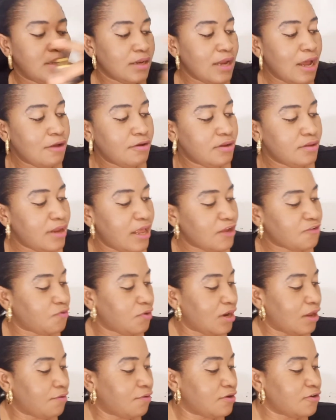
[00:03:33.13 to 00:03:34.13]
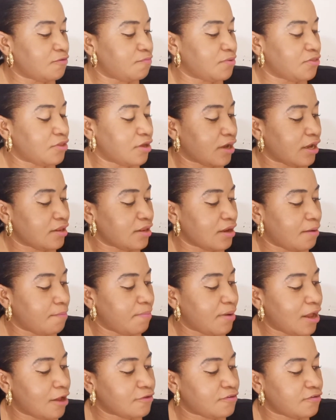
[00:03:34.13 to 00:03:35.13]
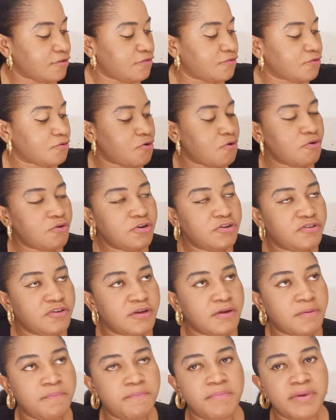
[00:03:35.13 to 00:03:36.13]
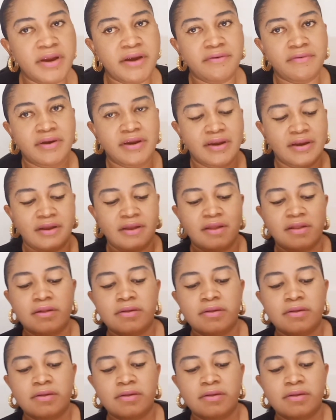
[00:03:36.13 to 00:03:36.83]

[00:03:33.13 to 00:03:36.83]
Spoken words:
Now, the next one I want to be talking about is kojic berry.